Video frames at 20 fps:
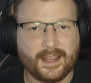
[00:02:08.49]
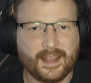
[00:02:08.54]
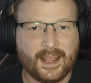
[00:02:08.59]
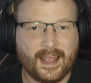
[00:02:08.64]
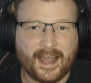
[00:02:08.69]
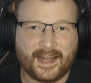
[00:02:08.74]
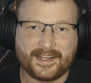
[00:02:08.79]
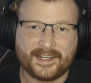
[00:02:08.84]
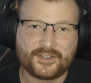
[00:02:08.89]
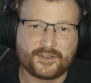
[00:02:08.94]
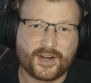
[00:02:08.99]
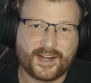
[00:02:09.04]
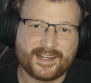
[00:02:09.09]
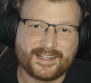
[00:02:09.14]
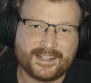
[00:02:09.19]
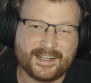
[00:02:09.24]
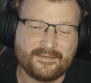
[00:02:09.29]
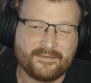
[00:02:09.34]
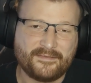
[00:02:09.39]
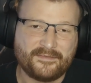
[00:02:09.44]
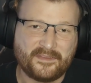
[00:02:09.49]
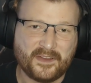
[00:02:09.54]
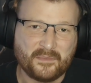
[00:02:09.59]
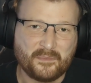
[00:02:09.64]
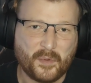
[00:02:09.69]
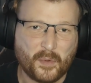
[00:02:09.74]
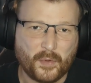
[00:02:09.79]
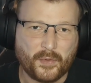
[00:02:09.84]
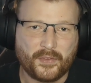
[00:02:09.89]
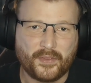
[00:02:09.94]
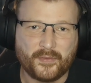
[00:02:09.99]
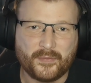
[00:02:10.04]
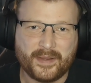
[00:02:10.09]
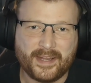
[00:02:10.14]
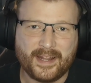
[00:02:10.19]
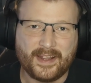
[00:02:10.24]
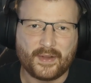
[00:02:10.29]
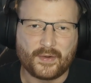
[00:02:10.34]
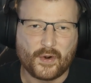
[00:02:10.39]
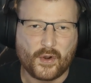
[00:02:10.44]
I did try to fit both of them in
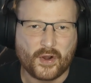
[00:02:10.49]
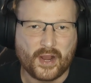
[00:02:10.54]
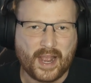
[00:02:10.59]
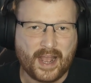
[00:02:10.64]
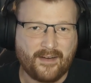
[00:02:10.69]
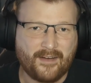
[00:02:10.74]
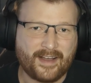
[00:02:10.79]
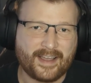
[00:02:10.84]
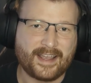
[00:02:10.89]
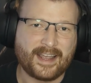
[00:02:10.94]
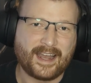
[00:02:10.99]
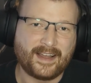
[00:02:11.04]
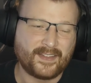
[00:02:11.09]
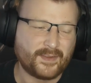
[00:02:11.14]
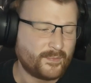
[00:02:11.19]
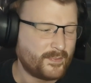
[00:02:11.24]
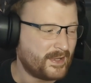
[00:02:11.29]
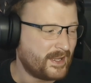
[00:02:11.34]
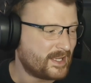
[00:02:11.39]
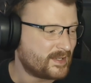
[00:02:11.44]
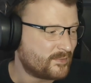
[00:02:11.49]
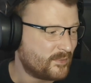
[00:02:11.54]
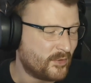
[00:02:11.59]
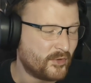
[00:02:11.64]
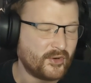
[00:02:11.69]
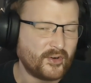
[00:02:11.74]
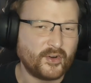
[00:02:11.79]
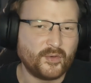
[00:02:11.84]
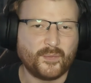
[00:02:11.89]
it, the ROG Ally and the PS Portal,